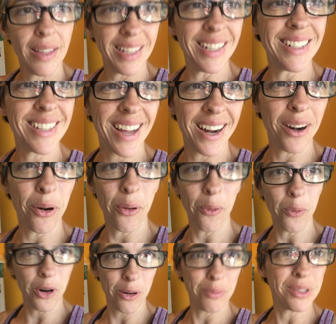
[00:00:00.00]
the entire
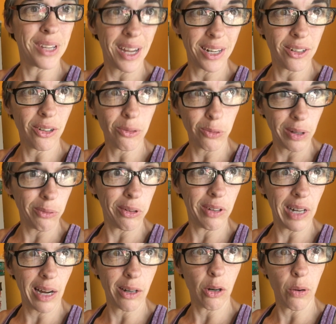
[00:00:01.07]
worm cycle, what we've
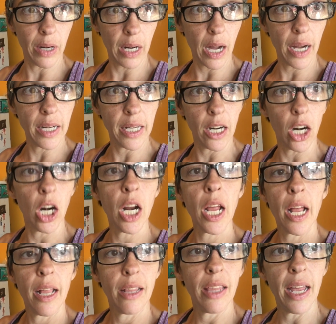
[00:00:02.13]
got going on here,
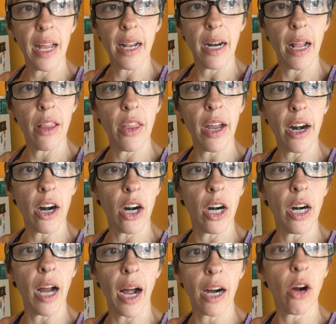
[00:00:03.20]
then they're
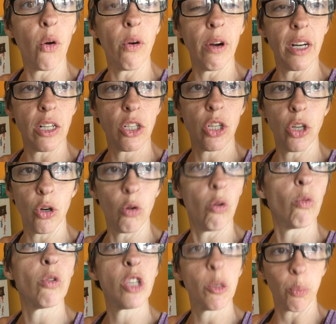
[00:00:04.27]
not going to
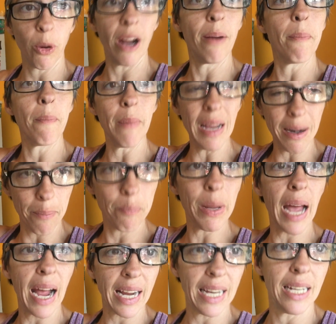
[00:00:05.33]
spread mint
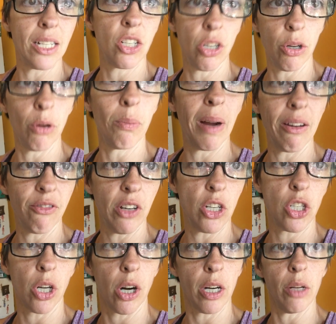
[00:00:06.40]
back into my
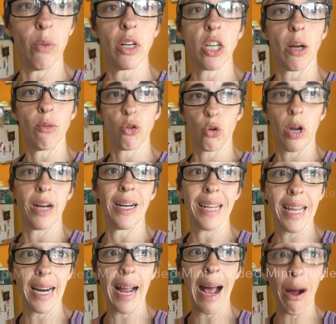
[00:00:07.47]
fish garden, which I'm trying to
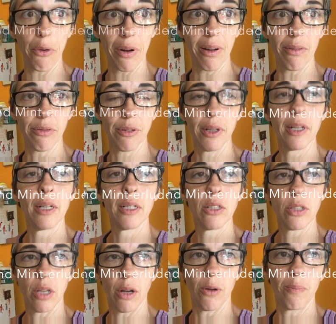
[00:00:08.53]
get it out of.
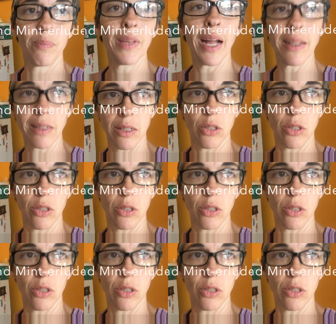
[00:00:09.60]
So that's the